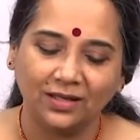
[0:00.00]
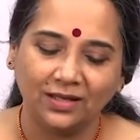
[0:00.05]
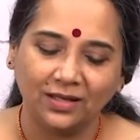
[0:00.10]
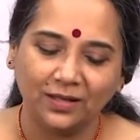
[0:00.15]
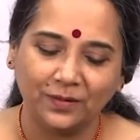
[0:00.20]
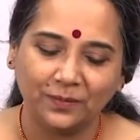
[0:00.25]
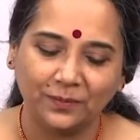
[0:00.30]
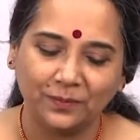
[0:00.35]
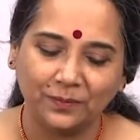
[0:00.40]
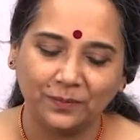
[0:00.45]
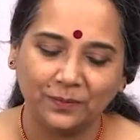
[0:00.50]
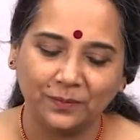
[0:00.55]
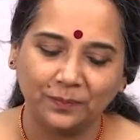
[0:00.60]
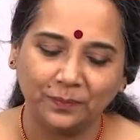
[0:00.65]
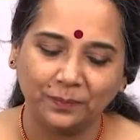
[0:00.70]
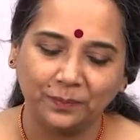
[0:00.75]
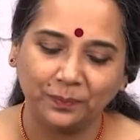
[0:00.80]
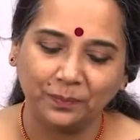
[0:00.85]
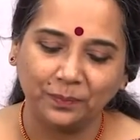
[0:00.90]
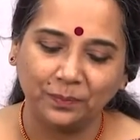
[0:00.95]
Um,
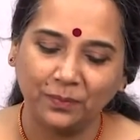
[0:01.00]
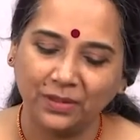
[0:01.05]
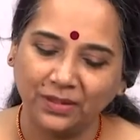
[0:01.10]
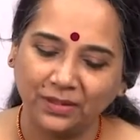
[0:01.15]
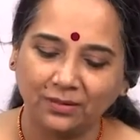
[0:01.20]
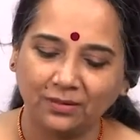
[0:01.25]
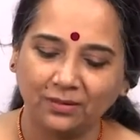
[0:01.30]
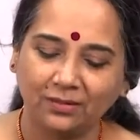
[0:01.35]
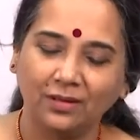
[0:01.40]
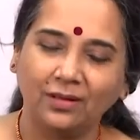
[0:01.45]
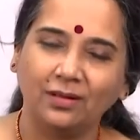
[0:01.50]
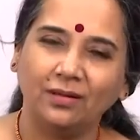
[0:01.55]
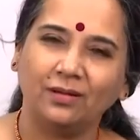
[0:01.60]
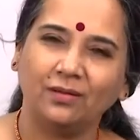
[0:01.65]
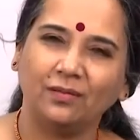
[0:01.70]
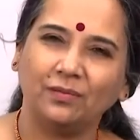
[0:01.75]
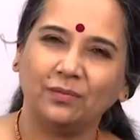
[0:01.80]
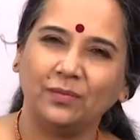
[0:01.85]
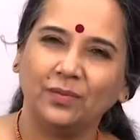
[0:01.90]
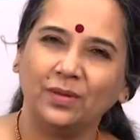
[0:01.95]
but
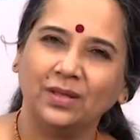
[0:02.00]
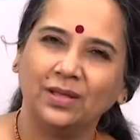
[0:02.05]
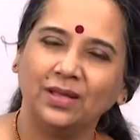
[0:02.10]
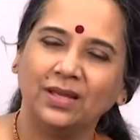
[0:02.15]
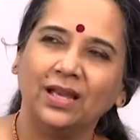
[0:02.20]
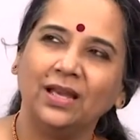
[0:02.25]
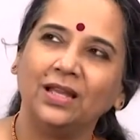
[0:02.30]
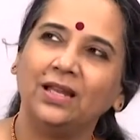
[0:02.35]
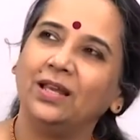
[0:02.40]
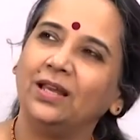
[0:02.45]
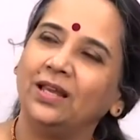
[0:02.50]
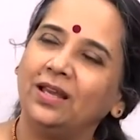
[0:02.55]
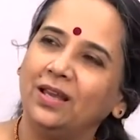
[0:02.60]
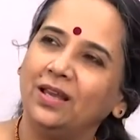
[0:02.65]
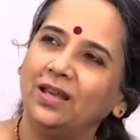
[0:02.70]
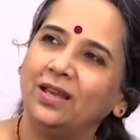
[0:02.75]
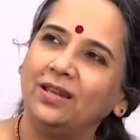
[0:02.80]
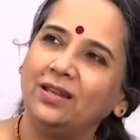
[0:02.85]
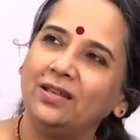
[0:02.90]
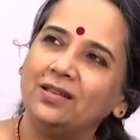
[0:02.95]
uh,
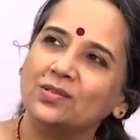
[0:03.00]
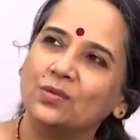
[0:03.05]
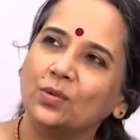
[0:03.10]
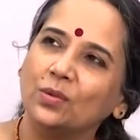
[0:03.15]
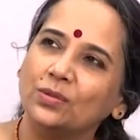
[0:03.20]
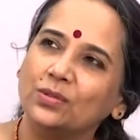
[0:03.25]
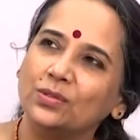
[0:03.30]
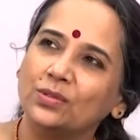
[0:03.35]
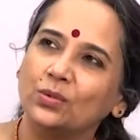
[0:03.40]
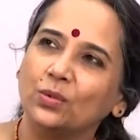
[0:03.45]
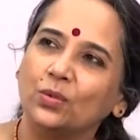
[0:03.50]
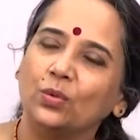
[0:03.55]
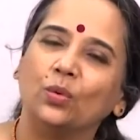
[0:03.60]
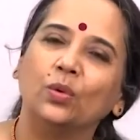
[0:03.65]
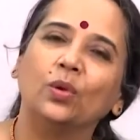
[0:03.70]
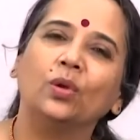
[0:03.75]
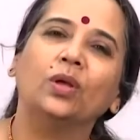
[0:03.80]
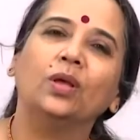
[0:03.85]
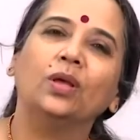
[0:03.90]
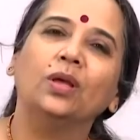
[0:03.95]
alankara is also
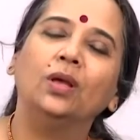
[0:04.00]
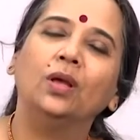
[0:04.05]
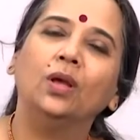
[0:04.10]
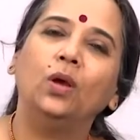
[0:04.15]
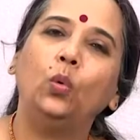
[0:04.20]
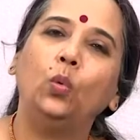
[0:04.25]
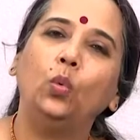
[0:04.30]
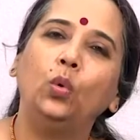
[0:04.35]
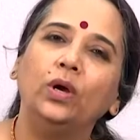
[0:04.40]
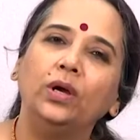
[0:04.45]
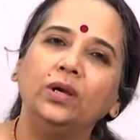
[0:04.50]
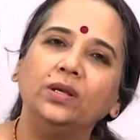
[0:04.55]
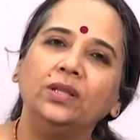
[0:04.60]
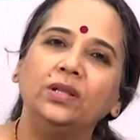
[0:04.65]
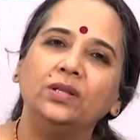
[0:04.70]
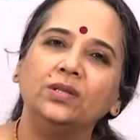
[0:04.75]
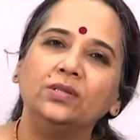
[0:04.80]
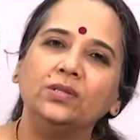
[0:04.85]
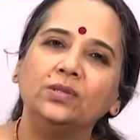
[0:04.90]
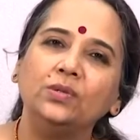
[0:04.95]
a word
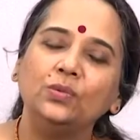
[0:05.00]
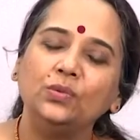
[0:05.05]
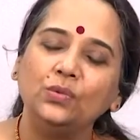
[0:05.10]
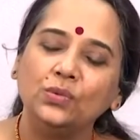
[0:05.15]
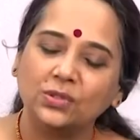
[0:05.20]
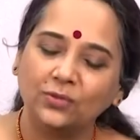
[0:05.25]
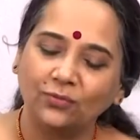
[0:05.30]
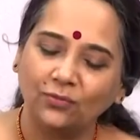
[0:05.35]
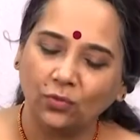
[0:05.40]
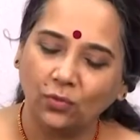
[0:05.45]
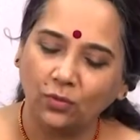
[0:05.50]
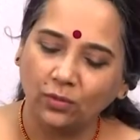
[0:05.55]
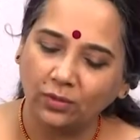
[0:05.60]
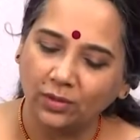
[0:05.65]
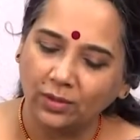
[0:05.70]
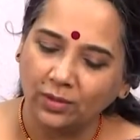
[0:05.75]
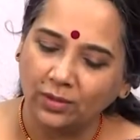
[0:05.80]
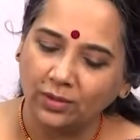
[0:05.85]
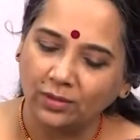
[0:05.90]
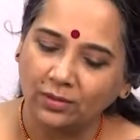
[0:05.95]
that is used for
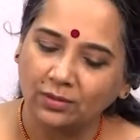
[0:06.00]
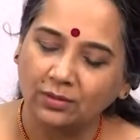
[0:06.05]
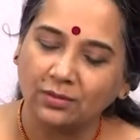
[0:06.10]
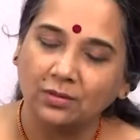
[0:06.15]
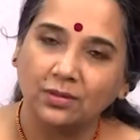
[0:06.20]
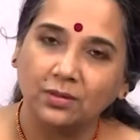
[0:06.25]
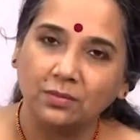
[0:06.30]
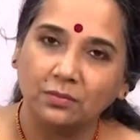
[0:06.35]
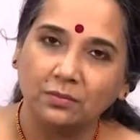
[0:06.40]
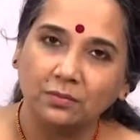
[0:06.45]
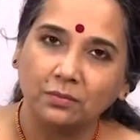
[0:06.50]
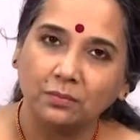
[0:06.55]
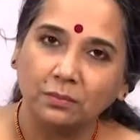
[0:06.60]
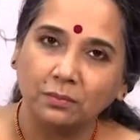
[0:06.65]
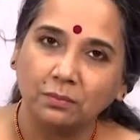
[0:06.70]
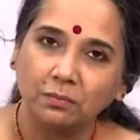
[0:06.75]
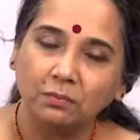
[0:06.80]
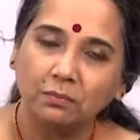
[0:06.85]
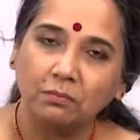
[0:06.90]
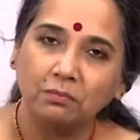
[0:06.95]

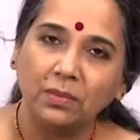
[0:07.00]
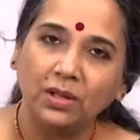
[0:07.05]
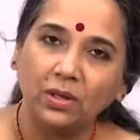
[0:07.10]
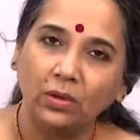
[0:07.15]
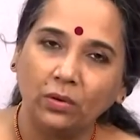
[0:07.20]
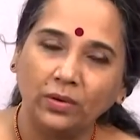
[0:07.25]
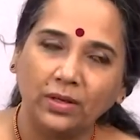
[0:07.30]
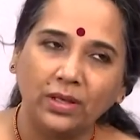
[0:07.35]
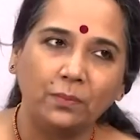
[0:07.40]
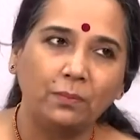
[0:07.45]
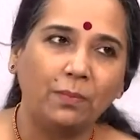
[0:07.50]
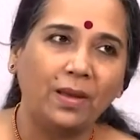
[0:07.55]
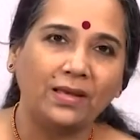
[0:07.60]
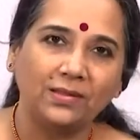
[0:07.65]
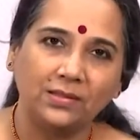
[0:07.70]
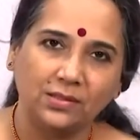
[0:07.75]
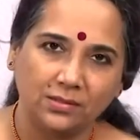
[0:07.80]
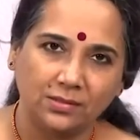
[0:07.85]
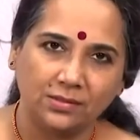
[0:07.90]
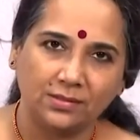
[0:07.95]
melodic
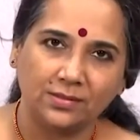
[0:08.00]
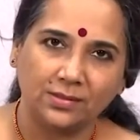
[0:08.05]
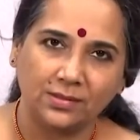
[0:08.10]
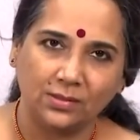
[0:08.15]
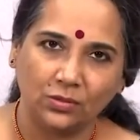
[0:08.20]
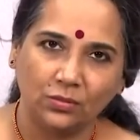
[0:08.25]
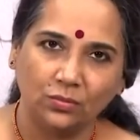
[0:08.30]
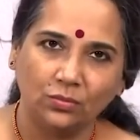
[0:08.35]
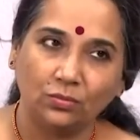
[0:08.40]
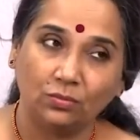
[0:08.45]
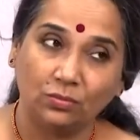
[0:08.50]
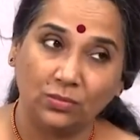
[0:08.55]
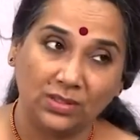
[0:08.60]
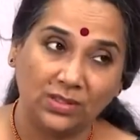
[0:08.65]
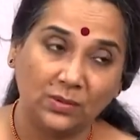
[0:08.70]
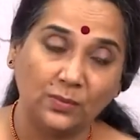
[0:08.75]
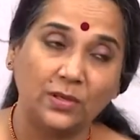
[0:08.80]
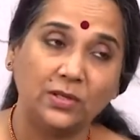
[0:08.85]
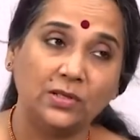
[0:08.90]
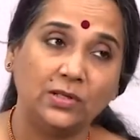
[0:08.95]
patterns, you know,
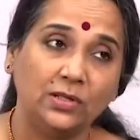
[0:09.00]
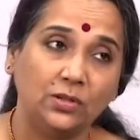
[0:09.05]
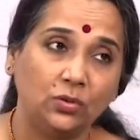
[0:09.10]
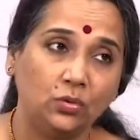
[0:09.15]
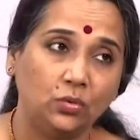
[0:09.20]
especially